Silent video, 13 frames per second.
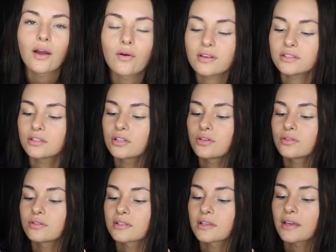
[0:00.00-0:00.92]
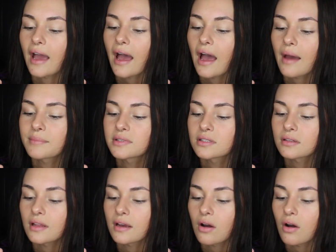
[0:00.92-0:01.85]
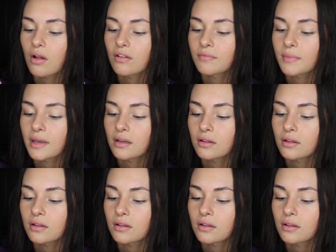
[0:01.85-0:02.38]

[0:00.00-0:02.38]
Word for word: I always lose the caps to like all of my